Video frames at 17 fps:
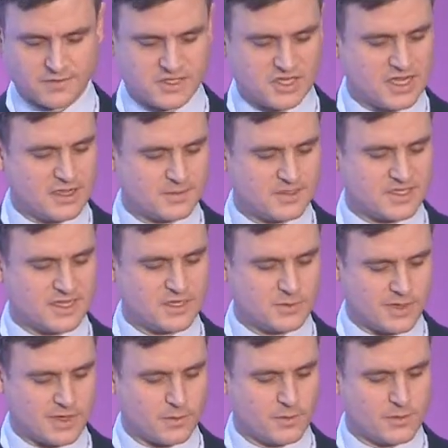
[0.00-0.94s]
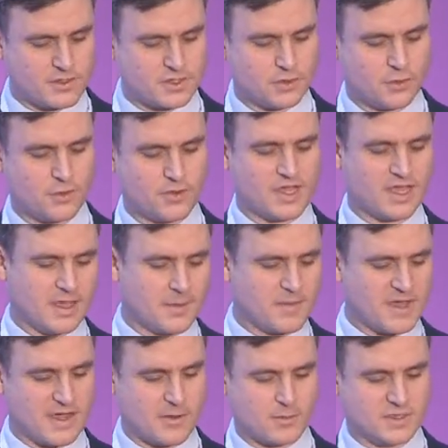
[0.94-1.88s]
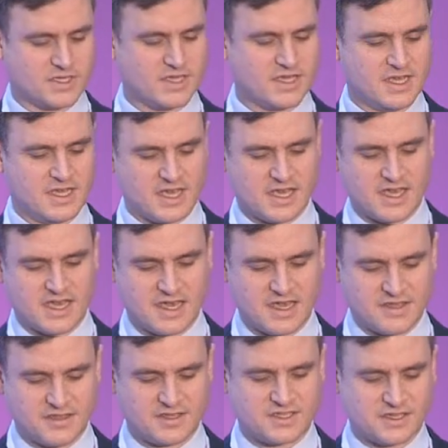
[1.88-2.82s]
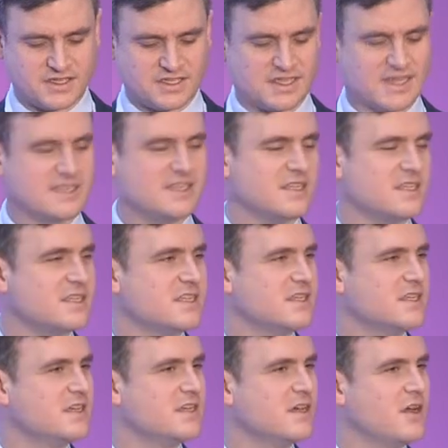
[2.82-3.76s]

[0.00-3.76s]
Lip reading: on the Jacob stage where we were talking about the successes